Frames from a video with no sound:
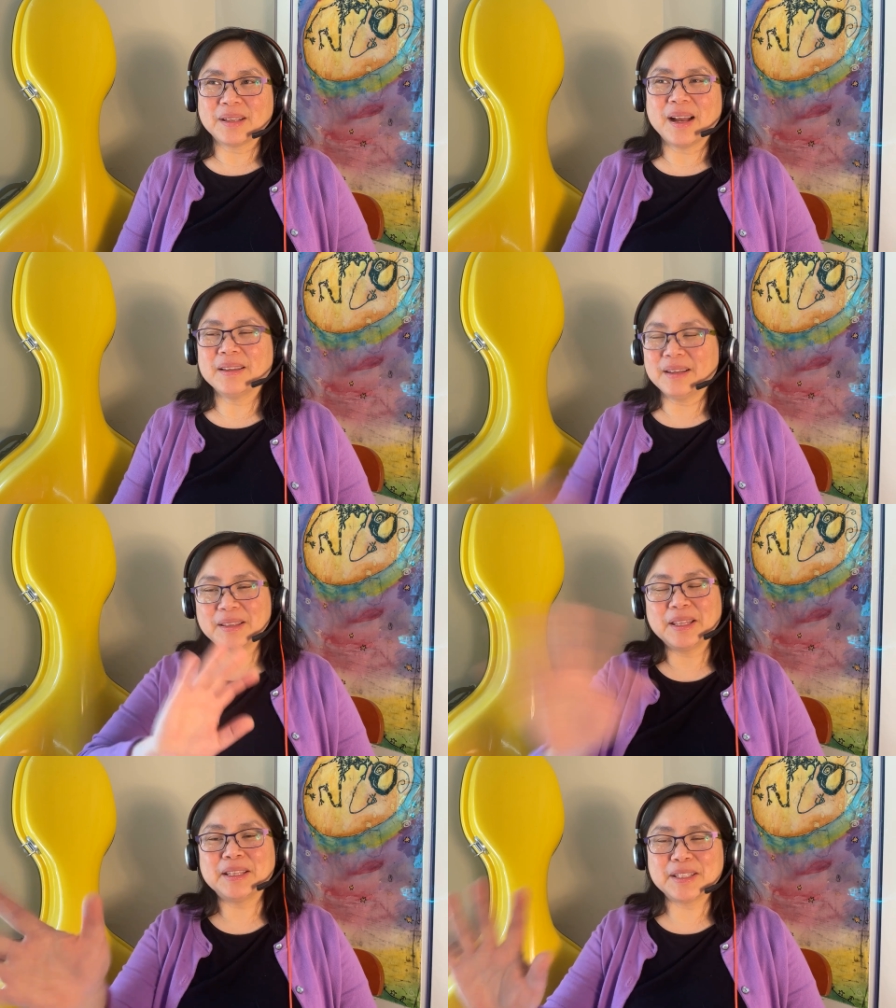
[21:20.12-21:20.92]
I,
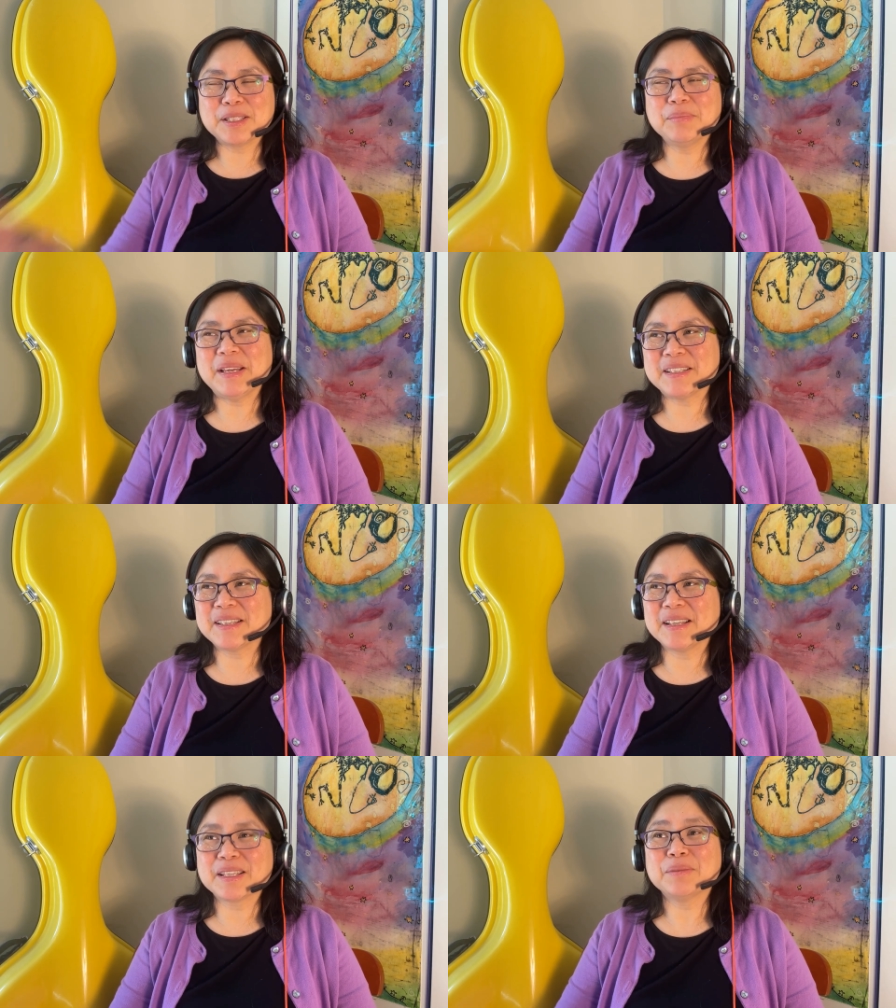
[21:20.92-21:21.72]
I think this makes
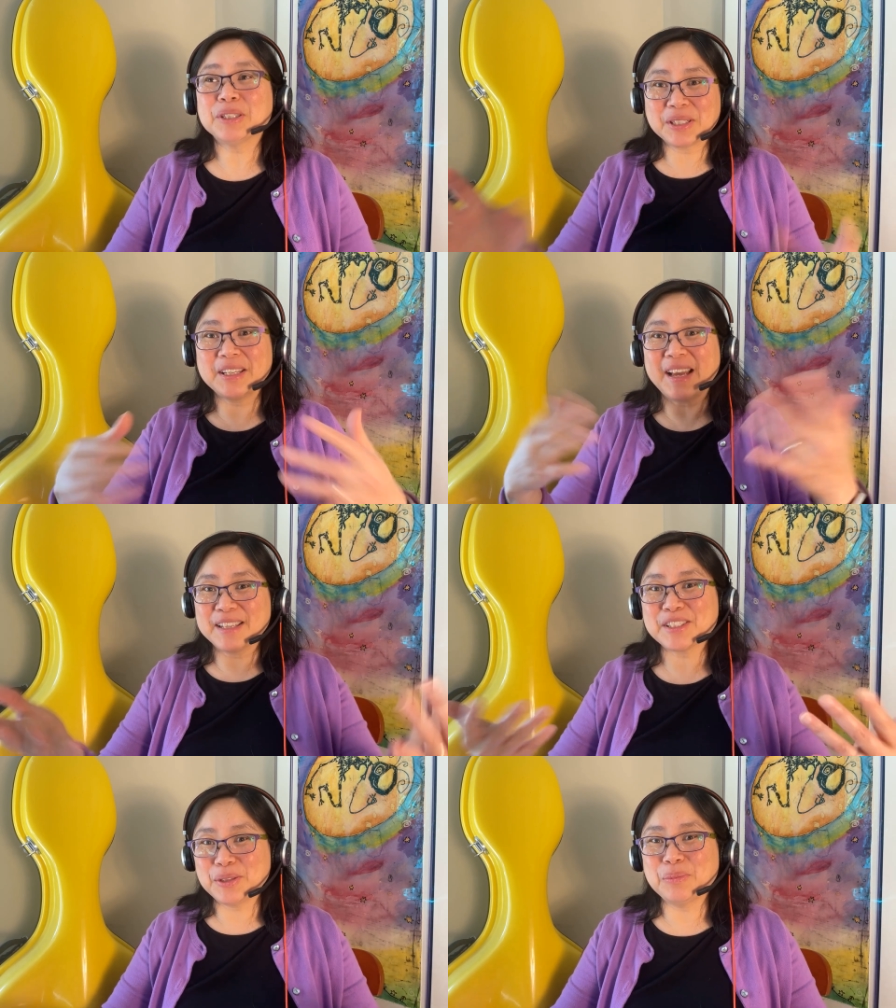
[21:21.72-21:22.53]
sense. I'm just going to
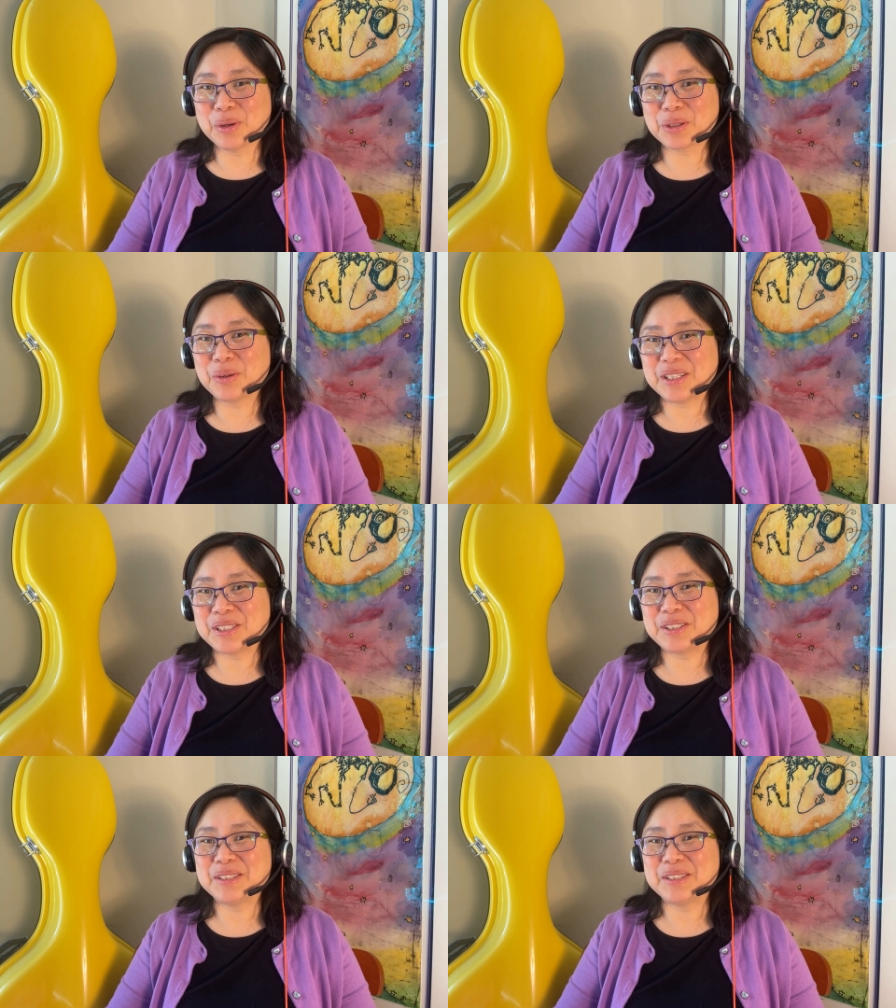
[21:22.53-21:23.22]
ask you more questions